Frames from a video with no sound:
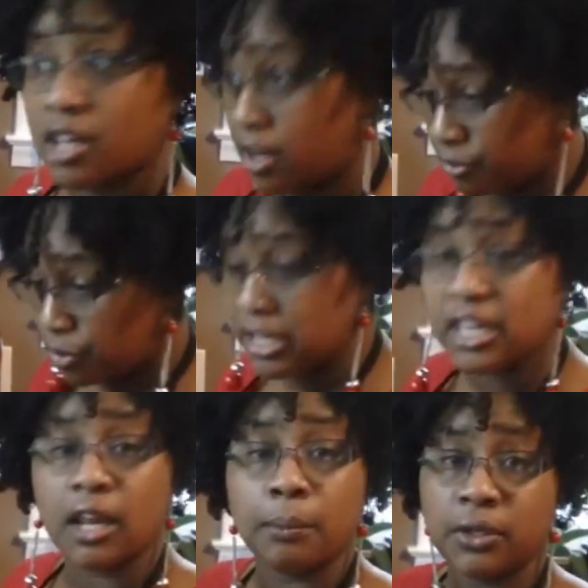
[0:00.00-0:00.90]
covering
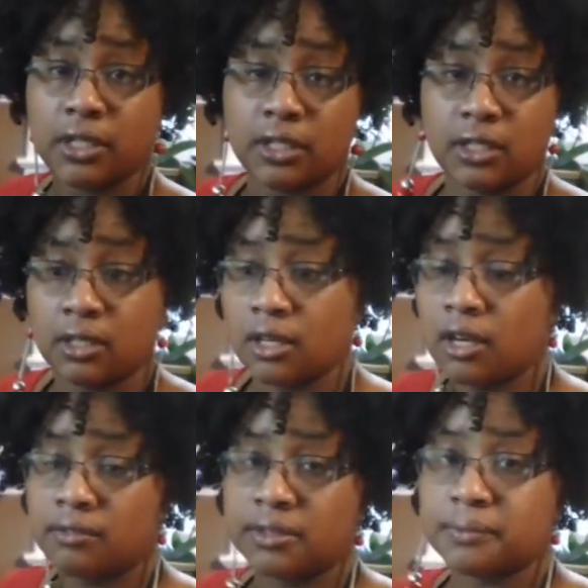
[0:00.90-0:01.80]
it and putting it in the
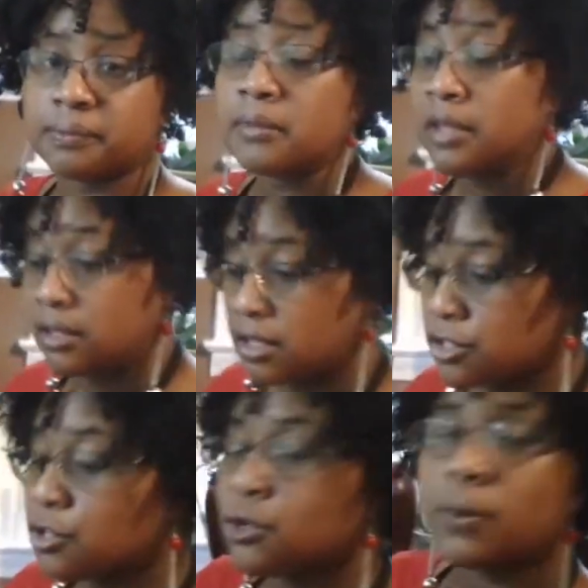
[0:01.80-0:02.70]
oven.
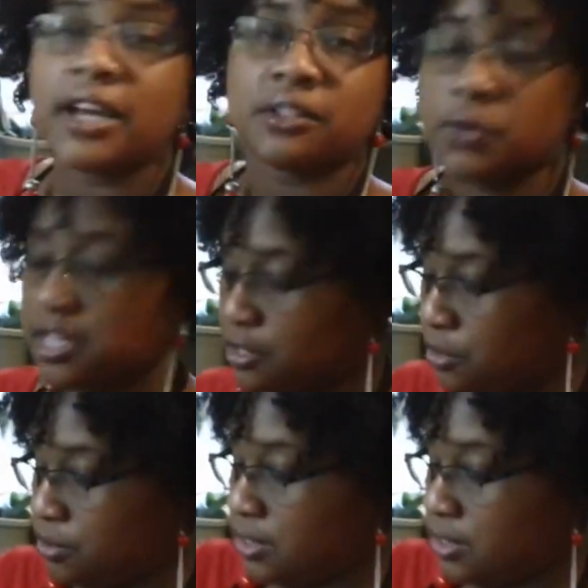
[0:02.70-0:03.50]
There's 2 ways we can do